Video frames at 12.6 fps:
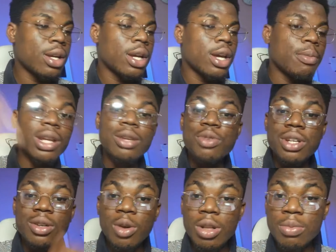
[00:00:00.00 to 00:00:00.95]
But anyway,
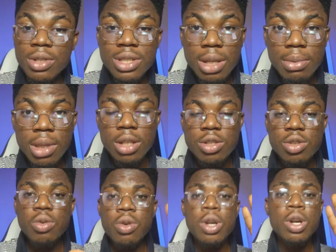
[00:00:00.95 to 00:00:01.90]
almost the same thing.
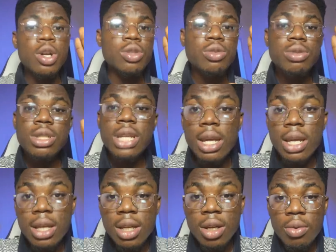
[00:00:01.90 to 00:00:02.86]
So today,
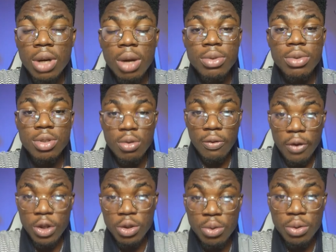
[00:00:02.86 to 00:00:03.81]
what I want to do for
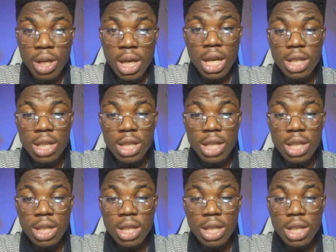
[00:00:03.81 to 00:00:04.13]
you is